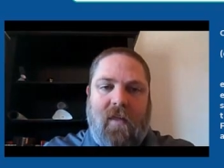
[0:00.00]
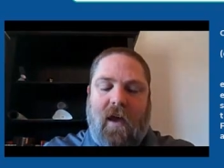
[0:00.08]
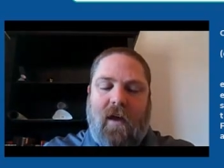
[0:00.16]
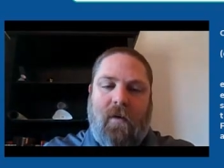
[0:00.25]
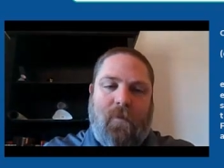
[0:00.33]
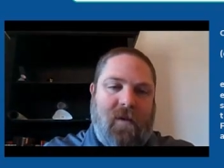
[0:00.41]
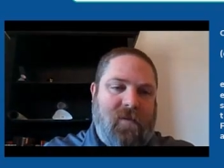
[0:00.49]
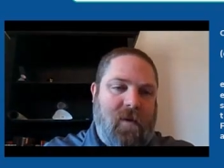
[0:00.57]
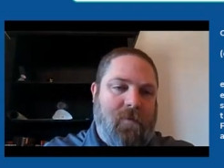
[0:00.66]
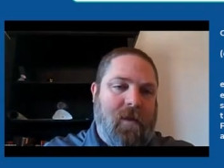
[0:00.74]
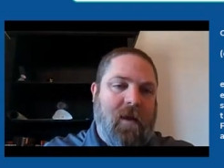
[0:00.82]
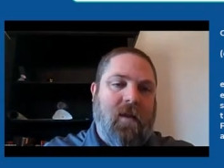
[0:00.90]
And that could be
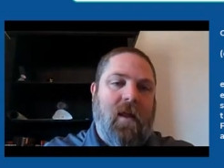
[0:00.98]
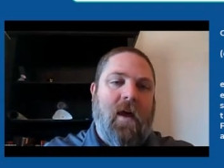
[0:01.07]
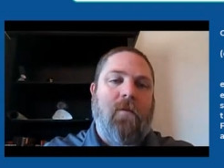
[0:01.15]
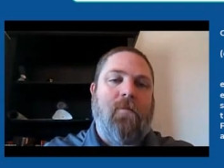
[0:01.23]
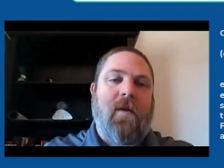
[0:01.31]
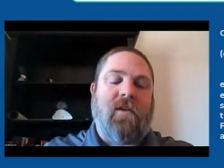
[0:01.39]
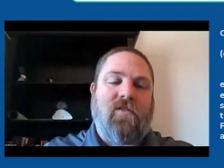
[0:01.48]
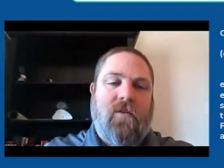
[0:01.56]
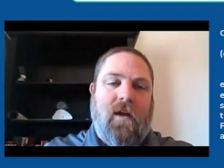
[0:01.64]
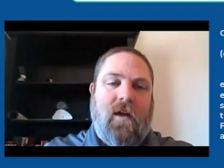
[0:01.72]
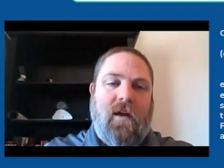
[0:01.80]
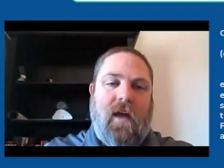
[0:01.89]
something like
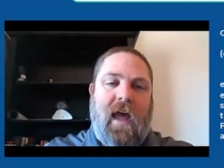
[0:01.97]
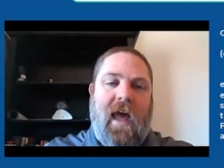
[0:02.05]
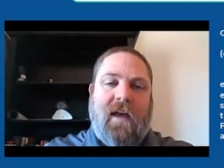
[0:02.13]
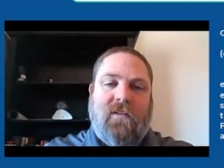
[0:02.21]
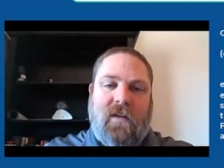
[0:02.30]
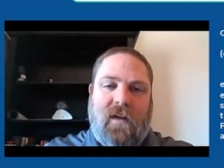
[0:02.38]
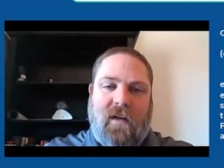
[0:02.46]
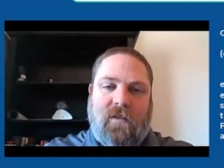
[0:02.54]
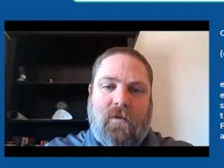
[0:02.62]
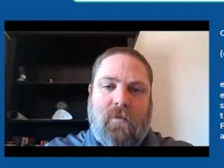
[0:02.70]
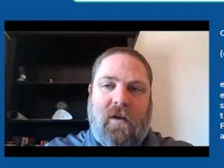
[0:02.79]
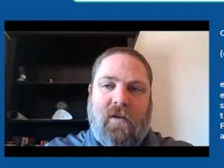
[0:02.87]
measuring
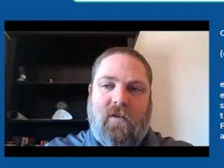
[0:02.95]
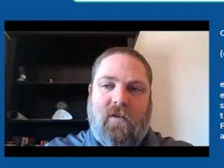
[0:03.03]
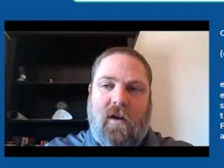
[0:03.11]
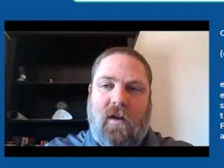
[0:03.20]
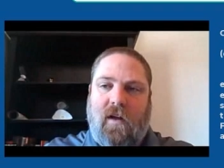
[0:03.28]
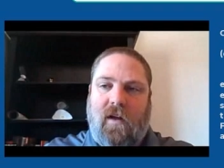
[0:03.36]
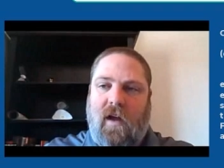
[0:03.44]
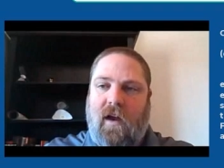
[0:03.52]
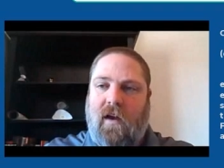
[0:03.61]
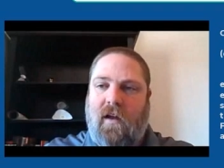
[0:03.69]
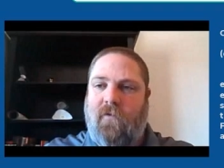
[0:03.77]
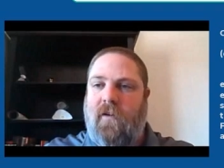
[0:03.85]
accidents, measuring
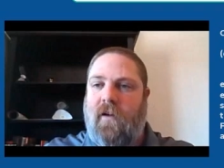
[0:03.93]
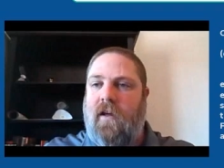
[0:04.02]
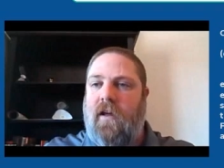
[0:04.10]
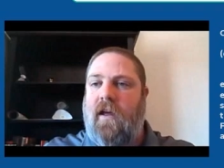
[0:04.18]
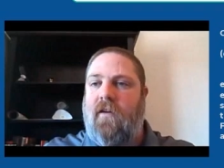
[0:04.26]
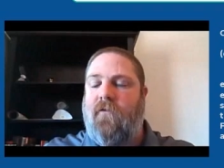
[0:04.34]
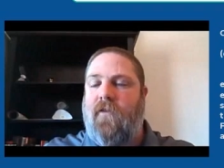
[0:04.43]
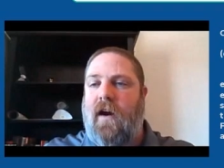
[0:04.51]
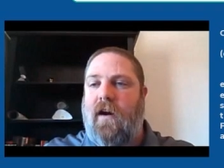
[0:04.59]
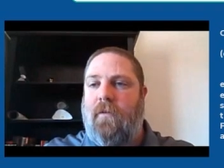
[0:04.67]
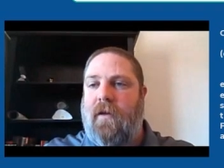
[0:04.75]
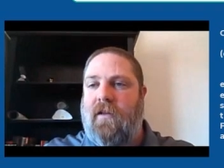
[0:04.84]
kind of
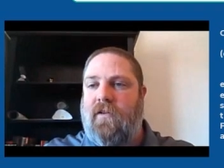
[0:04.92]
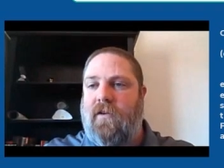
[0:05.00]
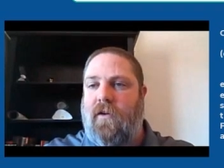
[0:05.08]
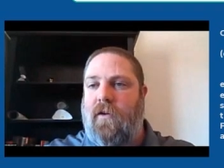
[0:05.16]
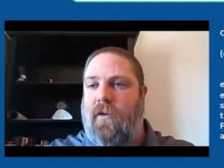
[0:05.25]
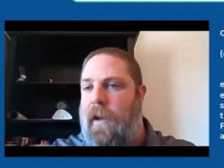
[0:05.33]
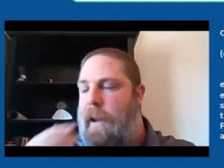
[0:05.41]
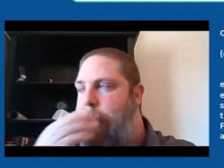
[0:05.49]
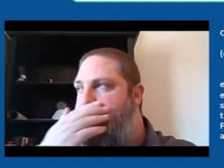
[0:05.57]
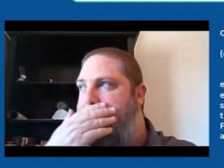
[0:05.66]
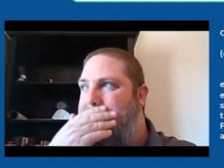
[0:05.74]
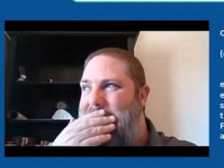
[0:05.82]
environmental
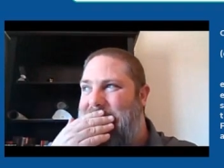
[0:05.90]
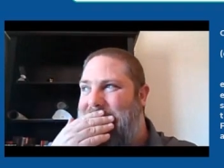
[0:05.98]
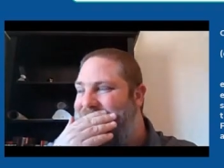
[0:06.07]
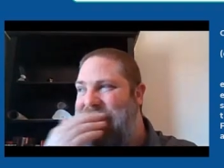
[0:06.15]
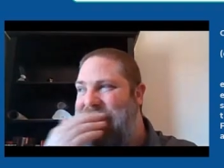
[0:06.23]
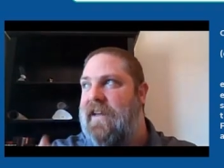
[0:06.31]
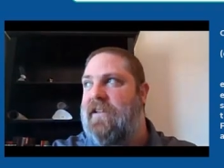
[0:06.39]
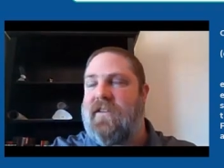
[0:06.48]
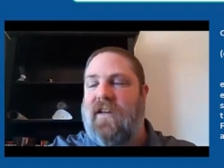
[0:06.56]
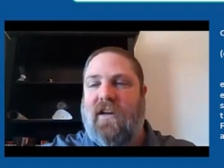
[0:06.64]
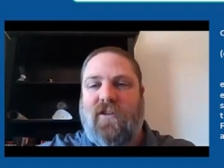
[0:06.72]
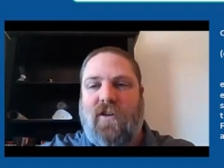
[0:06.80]

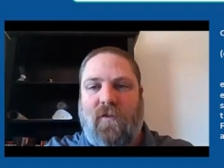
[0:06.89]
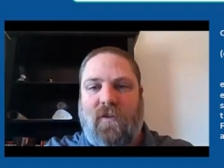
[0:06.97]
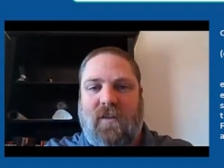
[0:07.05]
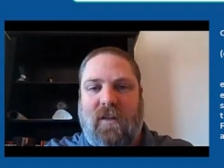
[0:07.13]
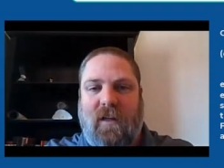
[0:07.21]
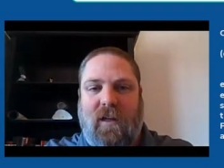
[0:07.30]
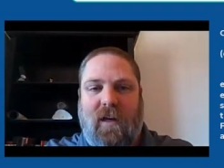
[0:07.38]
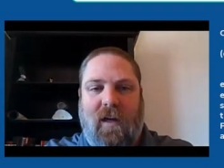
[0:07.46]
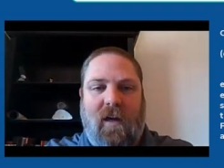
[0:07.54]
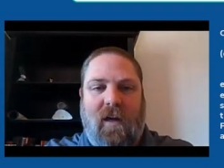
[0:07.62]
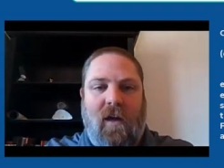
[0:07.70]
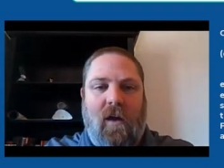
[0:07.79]
incidents at your
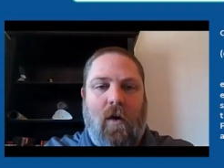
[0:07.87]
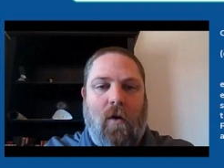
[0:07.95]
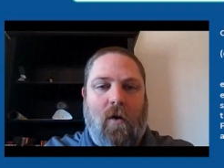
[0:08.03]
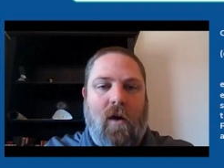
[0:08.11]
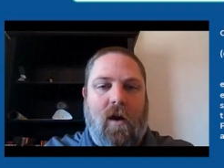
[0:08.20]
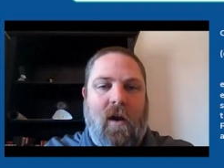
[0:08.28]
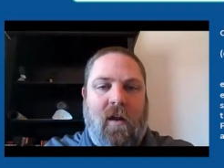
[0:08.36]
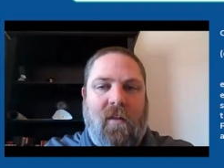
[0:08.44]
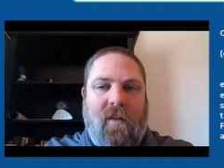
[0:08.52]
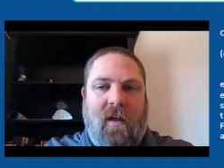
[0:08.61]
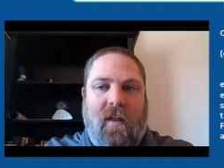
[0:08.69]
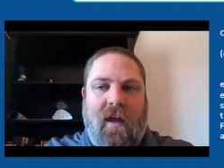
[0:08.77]
facility or
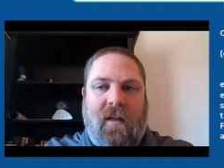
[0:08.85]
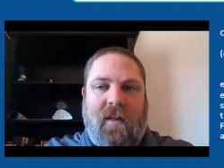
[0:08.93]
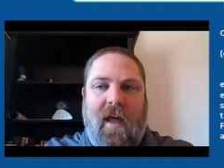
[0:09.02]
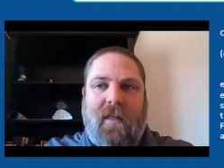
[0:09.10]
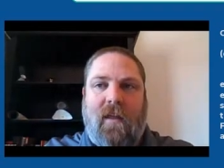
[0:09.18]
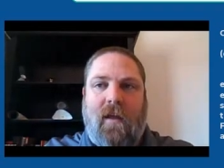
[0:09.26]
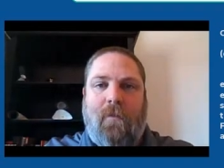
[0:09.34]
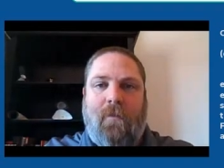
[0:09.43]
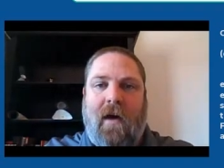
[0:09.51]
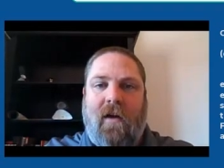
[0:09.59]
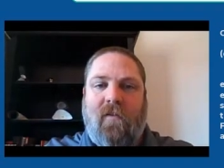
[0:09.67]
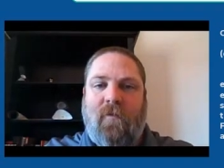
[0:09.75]
anything like that, the
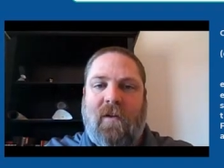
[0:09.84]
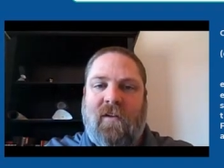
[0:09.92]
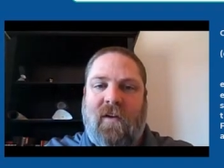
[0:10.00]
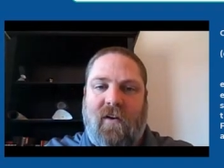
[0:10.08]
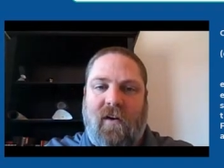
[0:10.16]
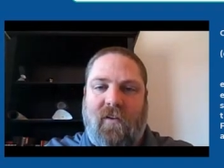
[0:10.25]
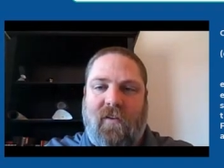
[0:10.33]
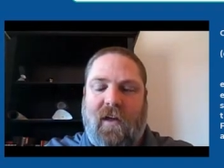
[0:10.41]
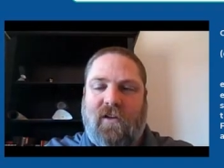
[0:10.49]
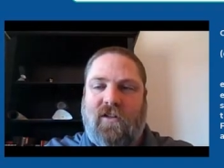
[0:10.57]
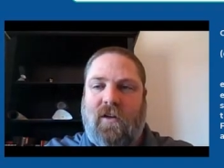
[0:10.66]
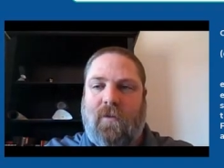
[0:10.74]
amount of material
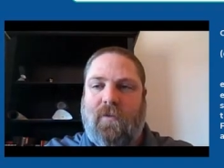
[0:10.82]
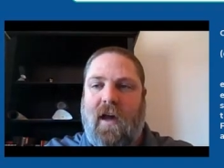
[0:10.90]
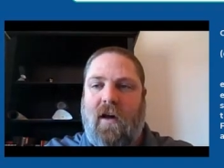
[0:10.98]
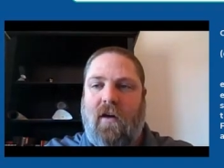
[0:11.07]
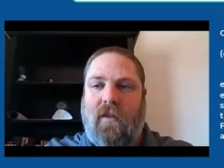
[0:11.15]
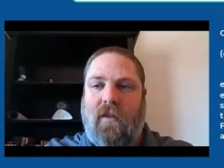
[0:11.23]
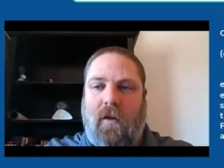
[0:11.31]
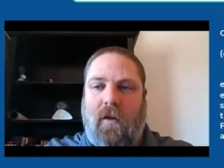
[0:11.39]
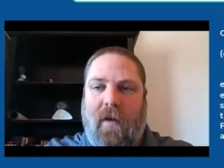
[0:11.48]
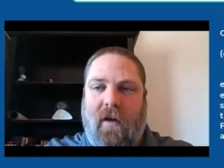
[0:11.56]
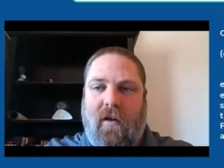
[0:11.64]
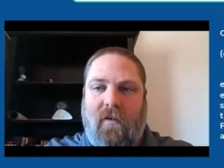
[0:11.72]
that's shipped out, the
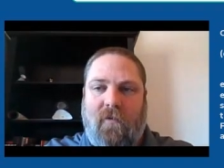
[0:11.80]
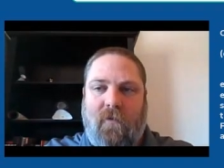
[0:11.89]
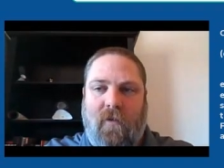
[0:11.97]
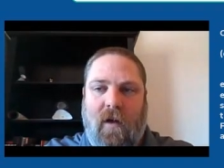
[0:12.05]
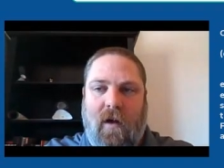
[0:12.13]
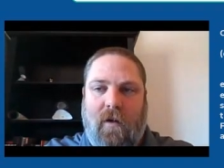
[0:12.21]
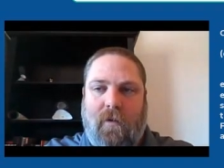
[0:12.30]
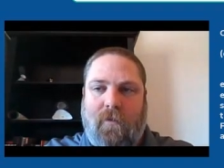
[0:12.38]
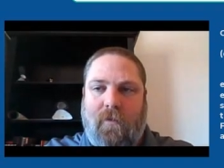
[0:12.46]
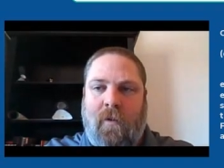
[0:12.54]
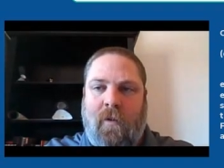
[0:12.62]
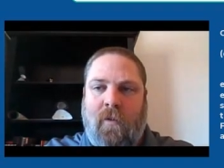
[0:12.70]
amount of